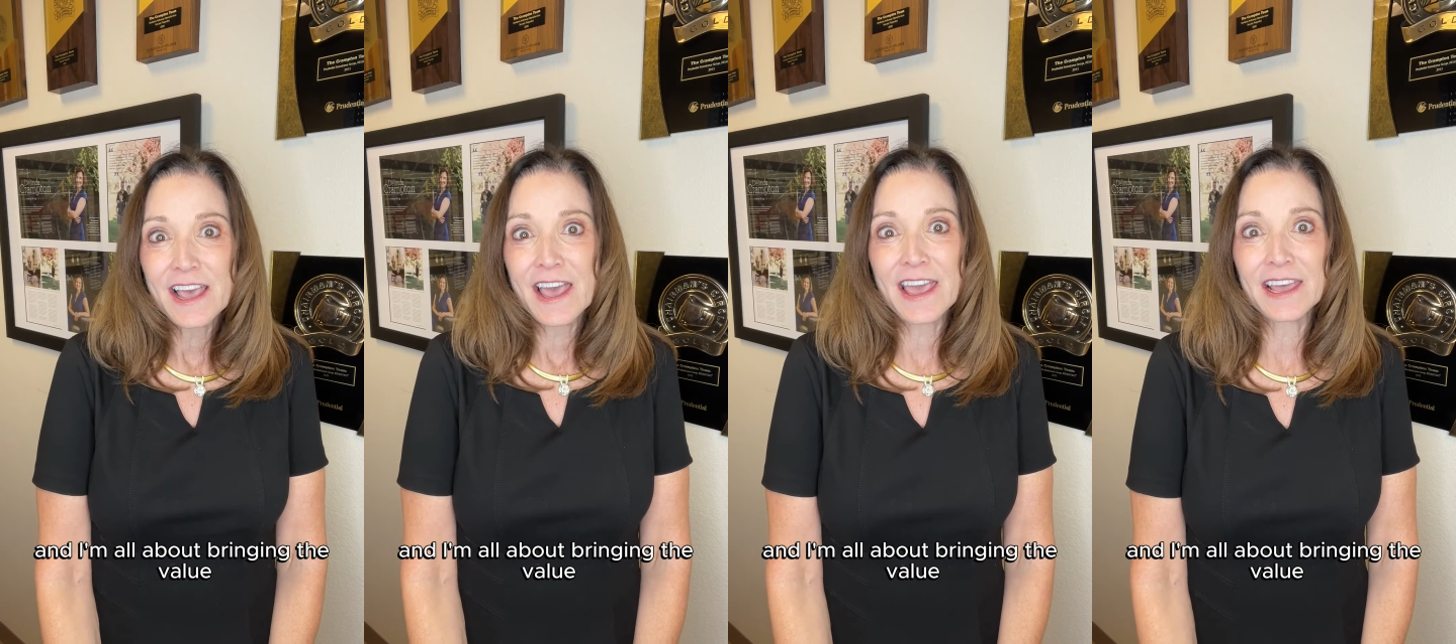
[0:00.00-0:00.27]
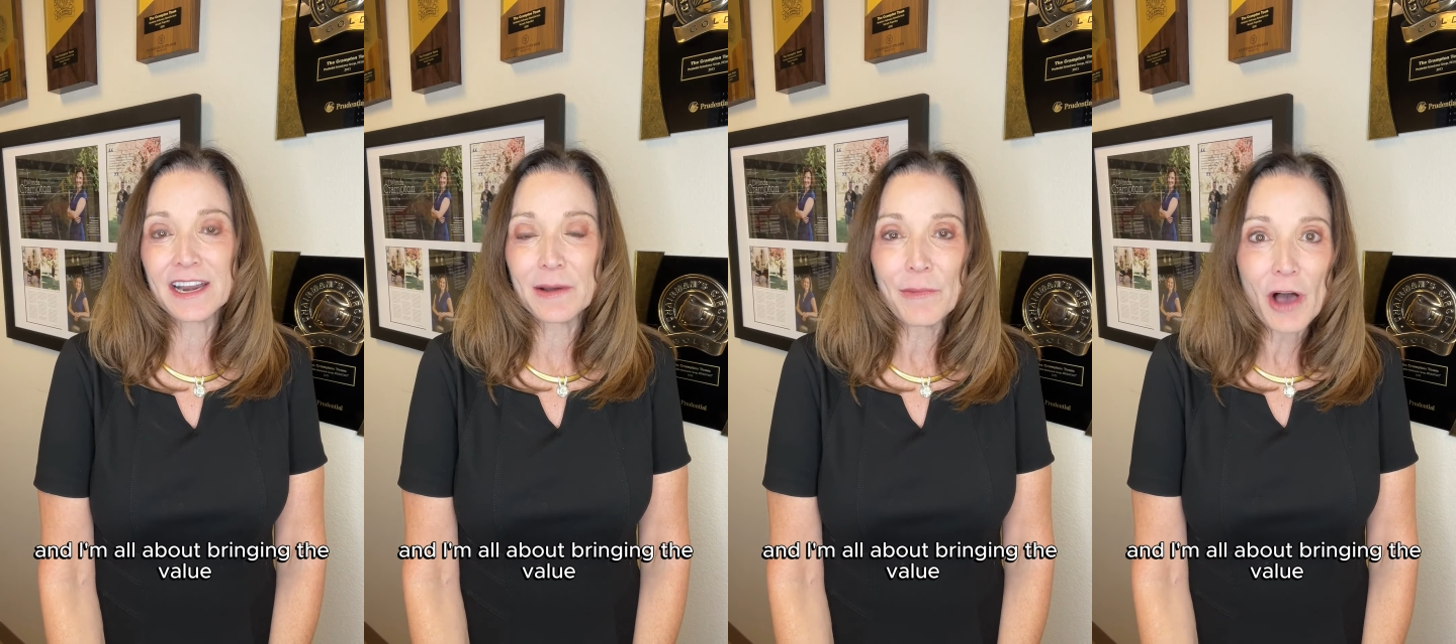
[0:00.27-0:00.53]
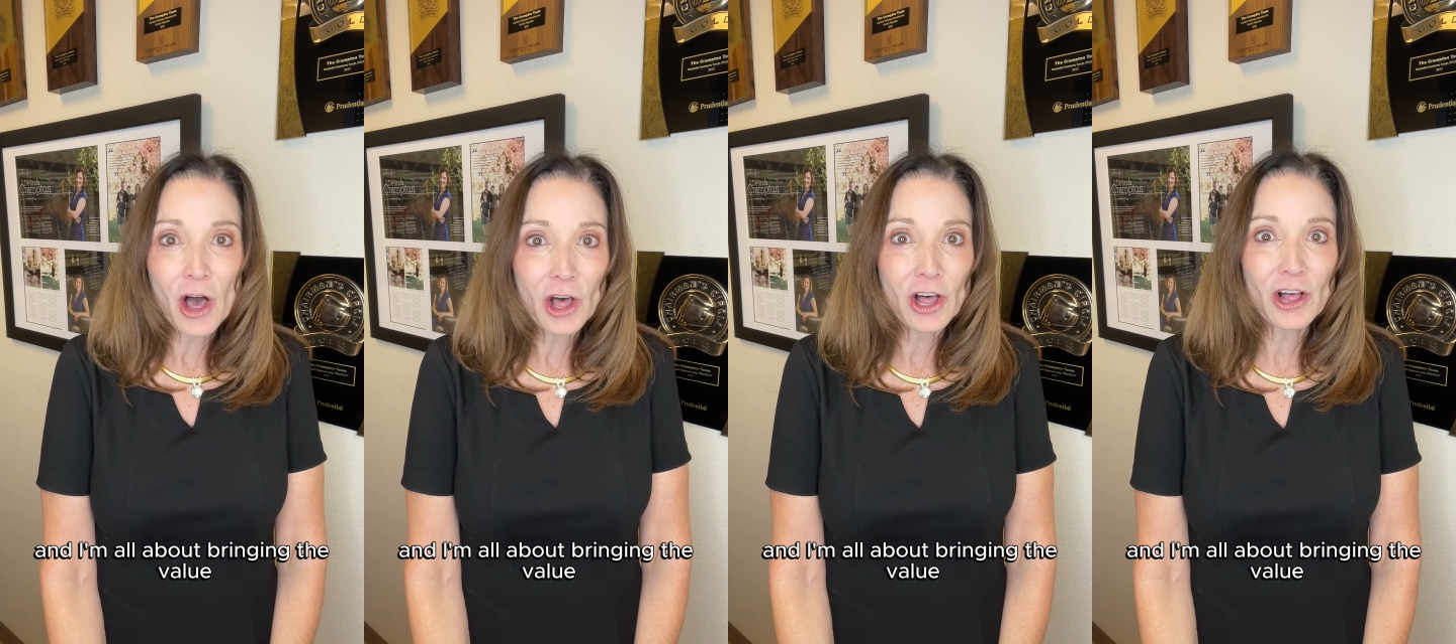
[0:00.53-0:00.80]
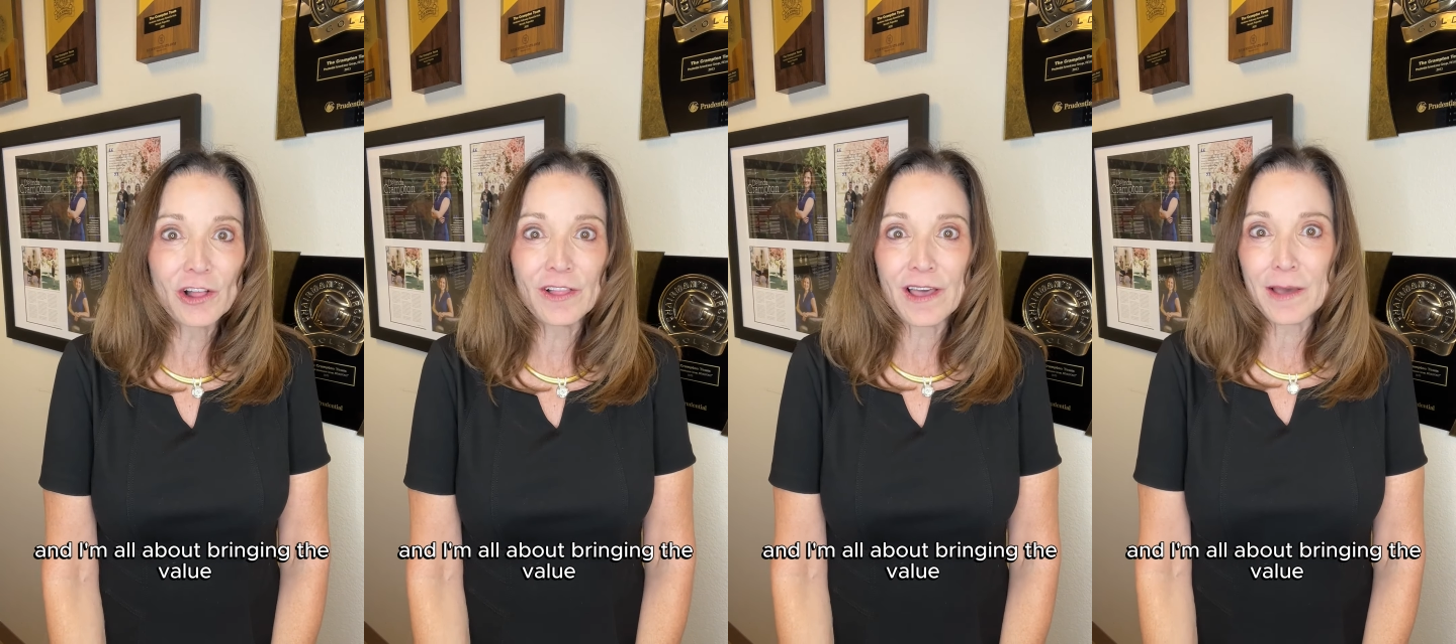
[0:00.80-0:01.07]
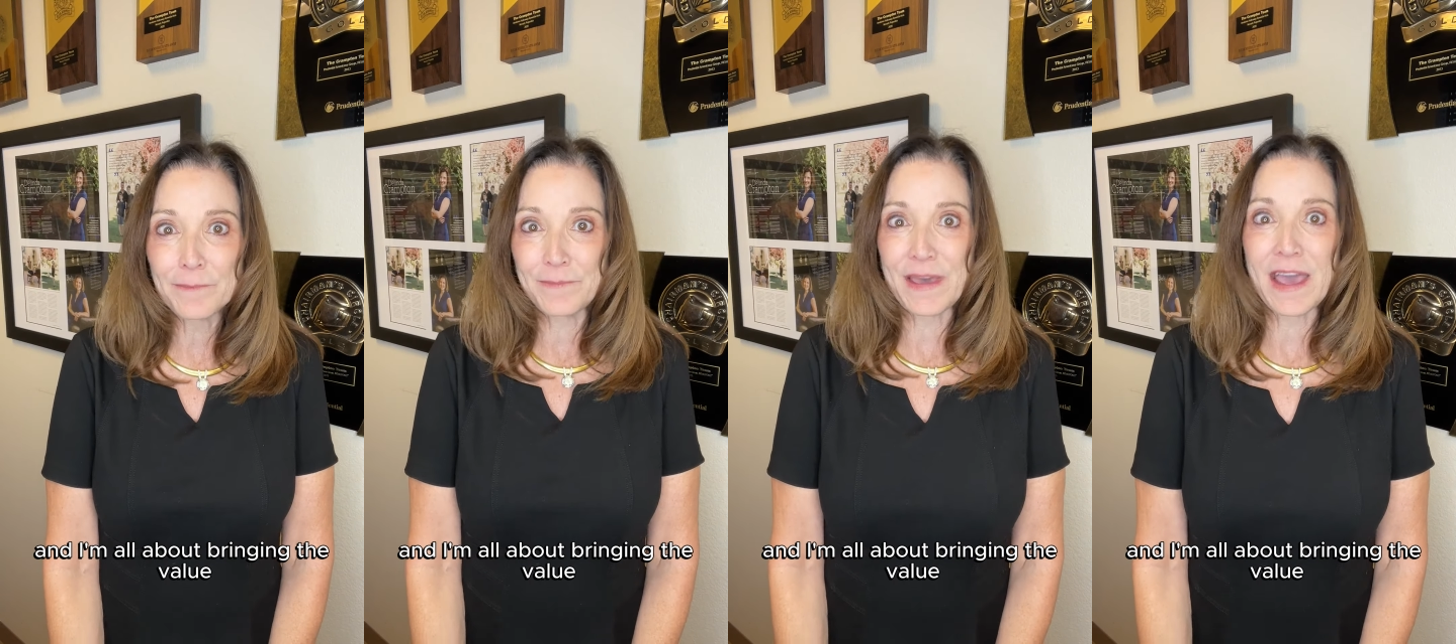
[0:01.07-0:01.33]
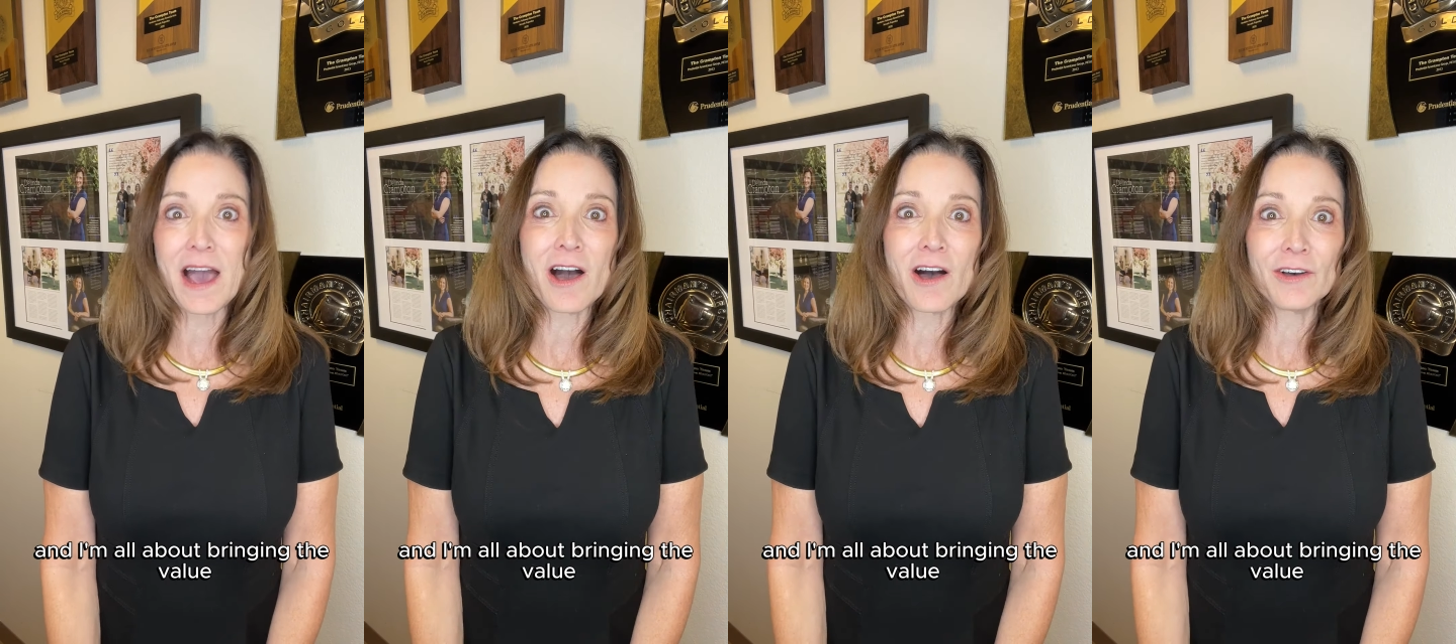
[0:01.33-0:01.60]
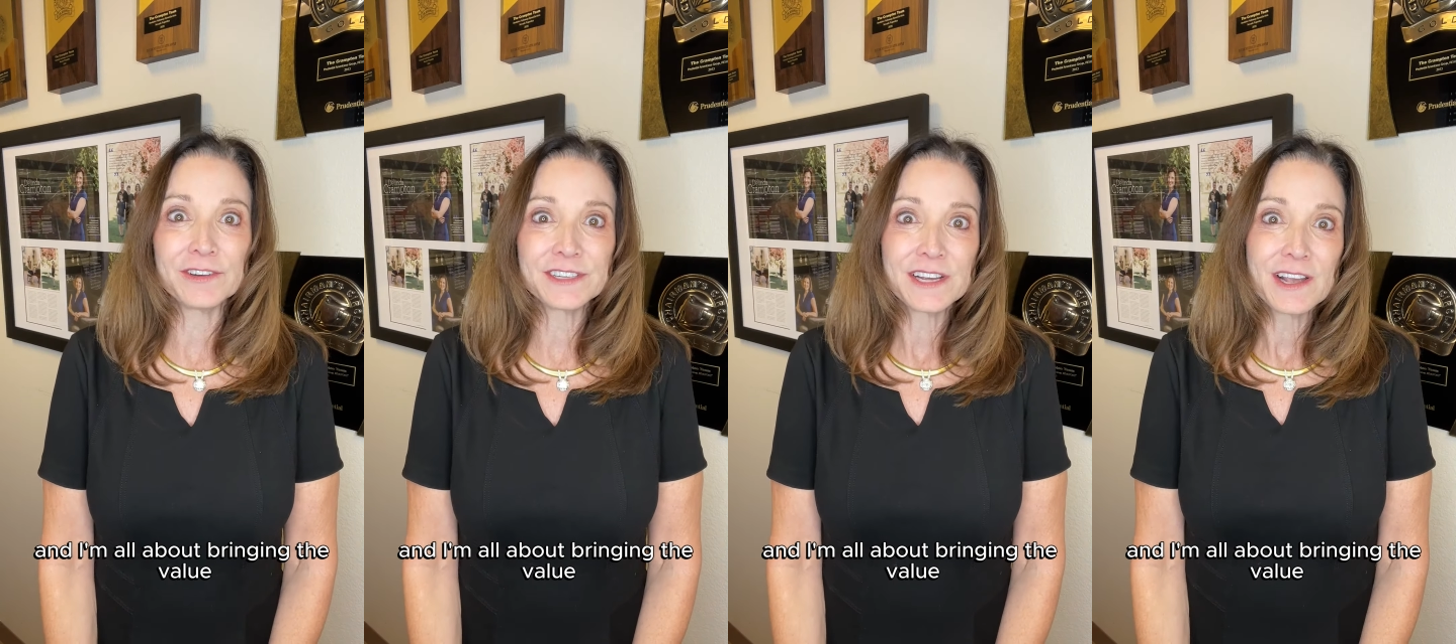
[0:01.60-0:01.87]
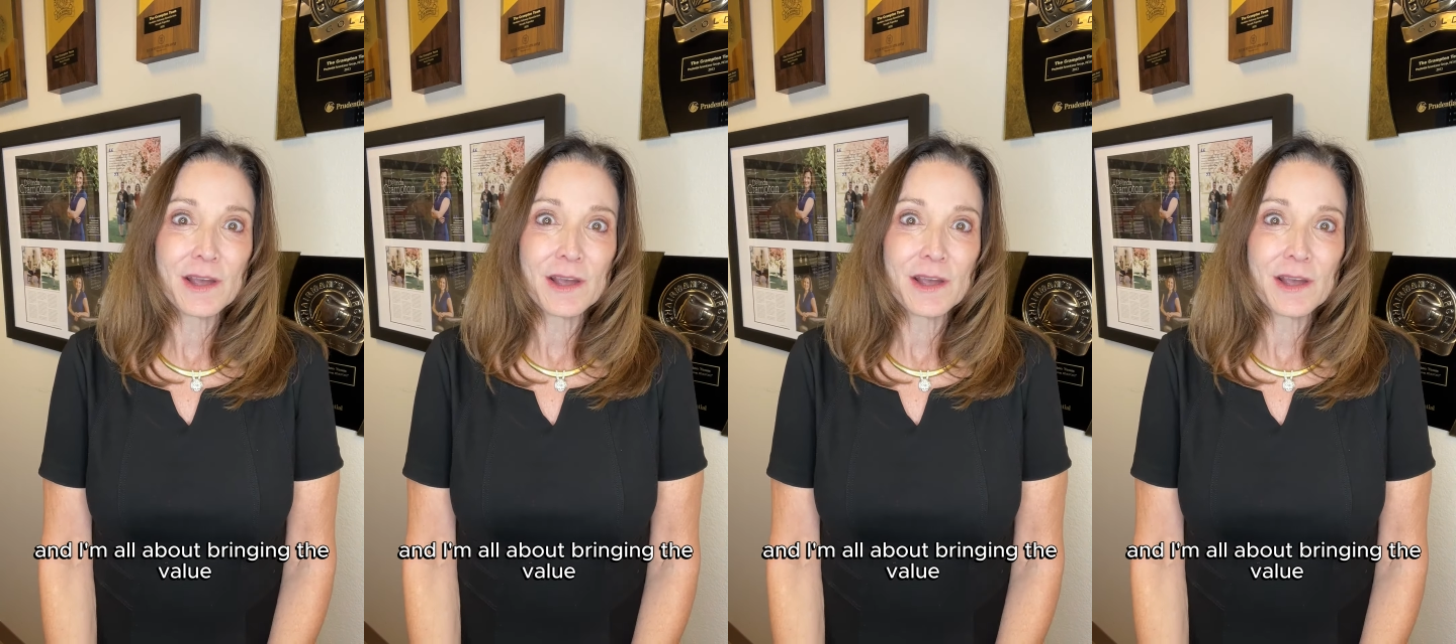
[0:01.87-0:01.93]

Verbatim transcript: and I'm all about